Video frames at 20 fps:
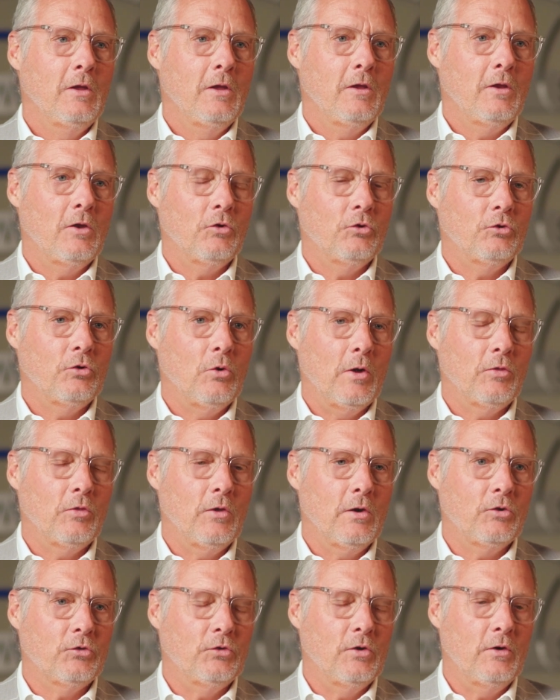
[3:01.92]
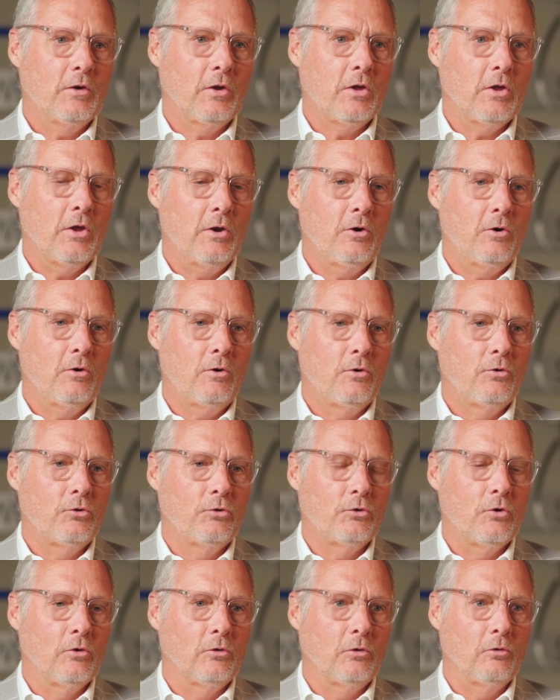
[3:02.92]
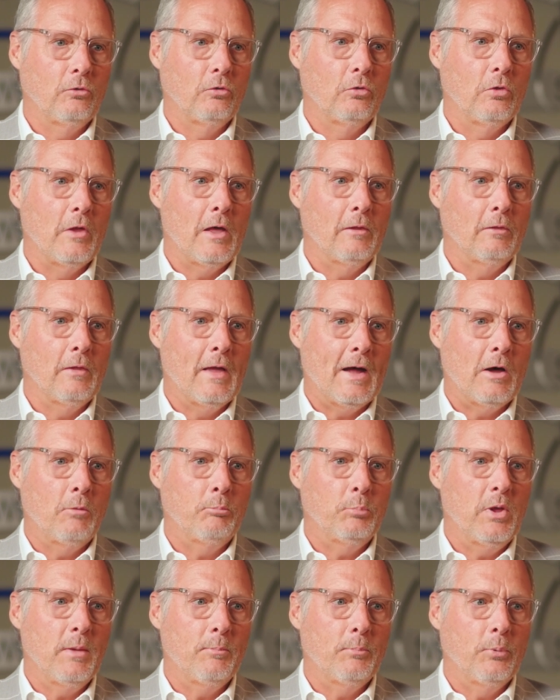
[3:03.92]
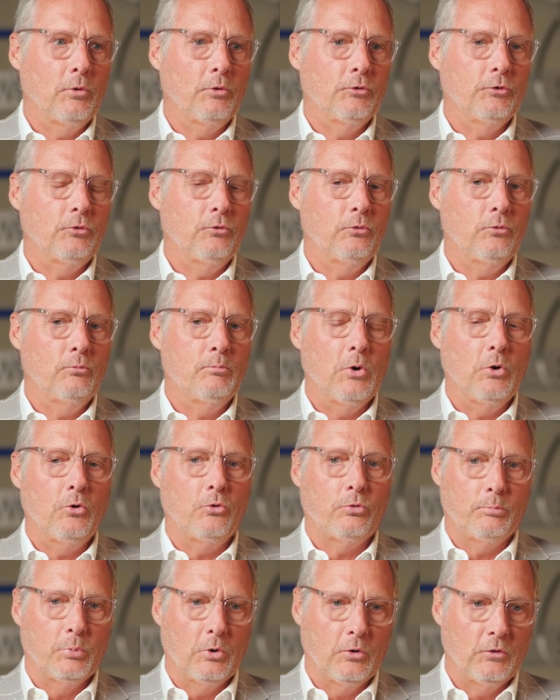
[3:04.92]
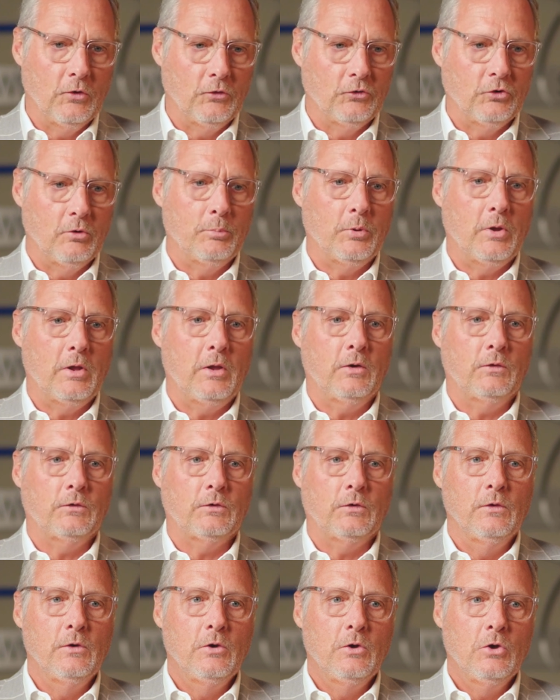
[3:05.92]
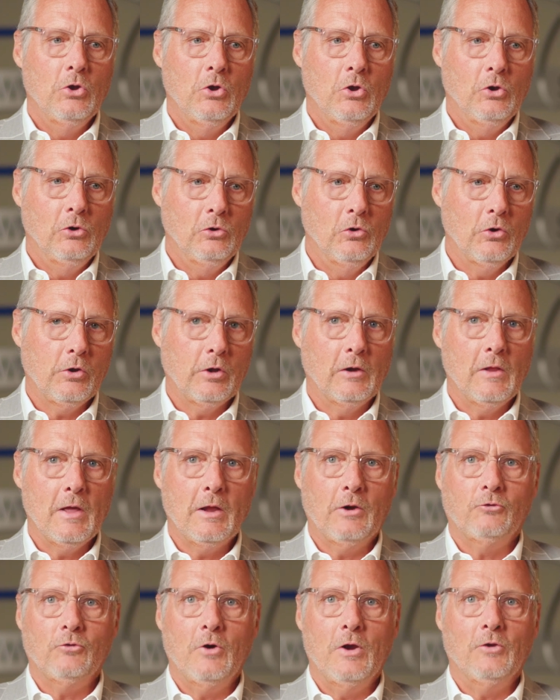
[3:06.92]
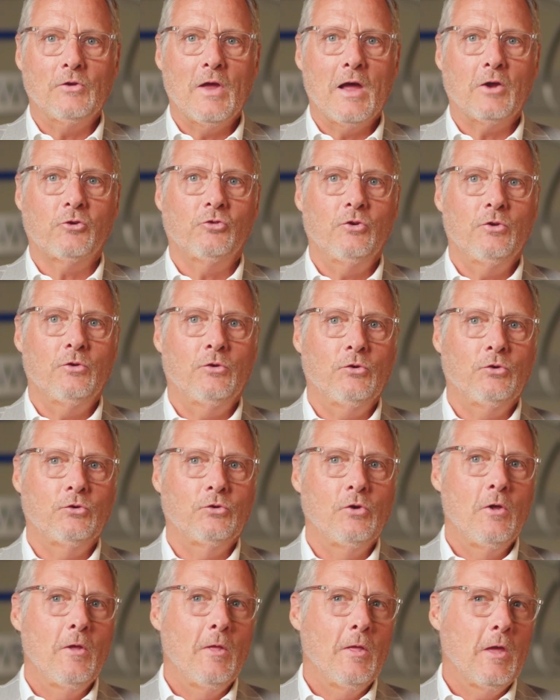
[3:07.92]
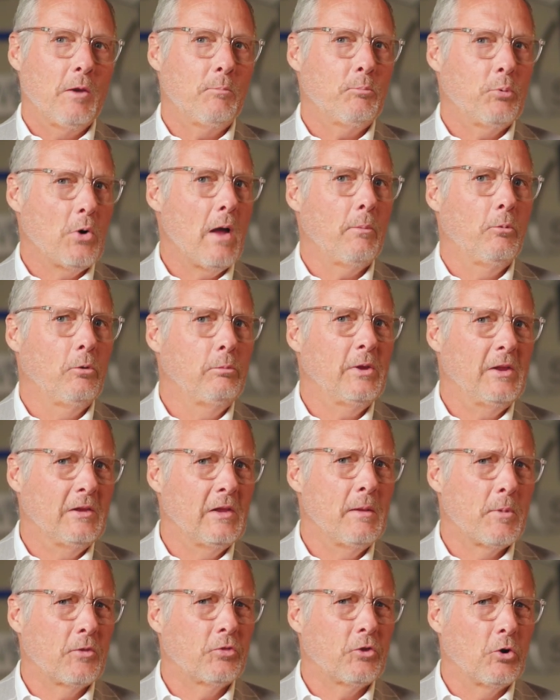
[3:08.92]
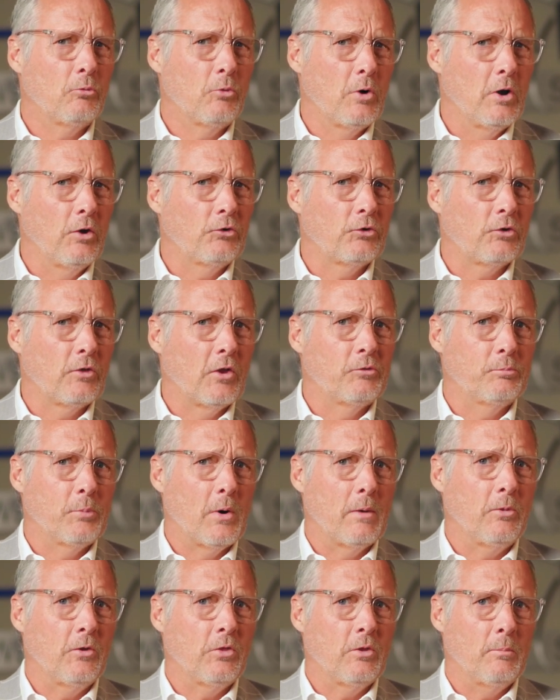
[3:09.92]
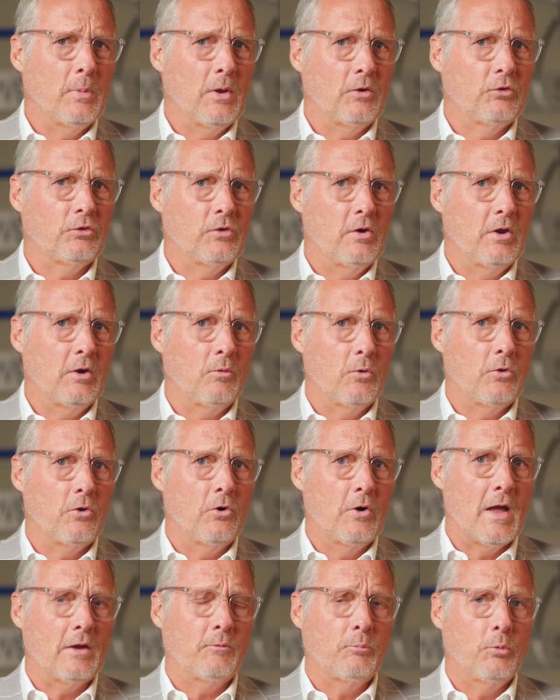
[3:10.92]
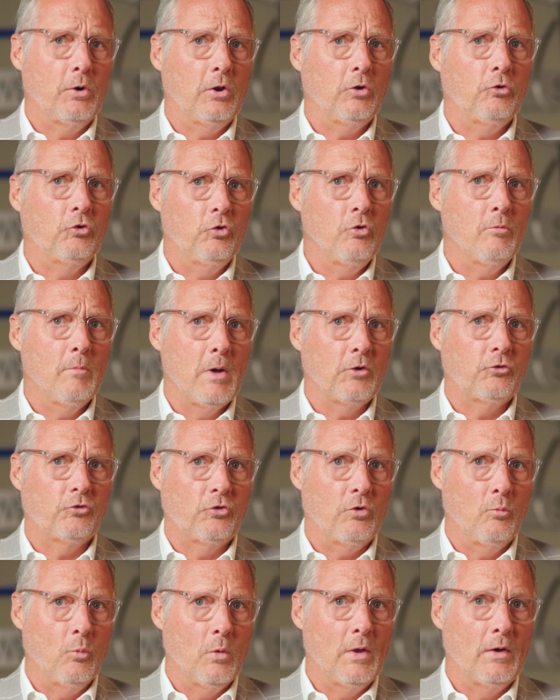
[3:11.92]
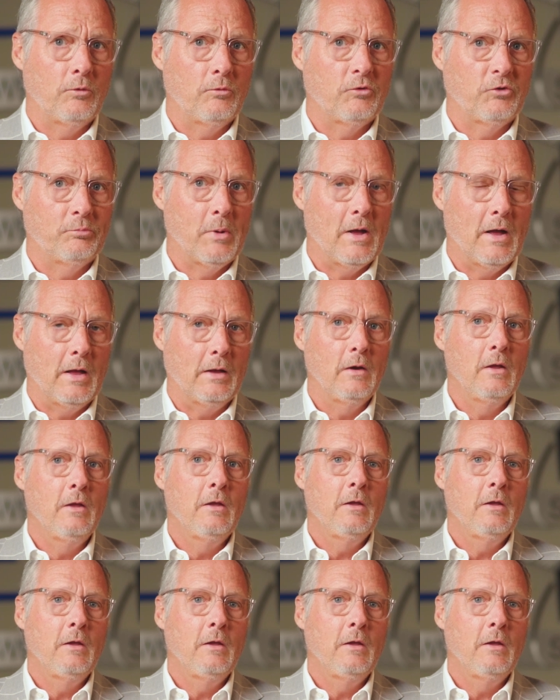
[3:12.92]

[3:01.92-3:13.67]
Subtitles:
And so I think syndicators allow people to both participate, look at a lot of transactions, and probably limit their risk. That's probably the best thing, where they're not putting too much in one spot.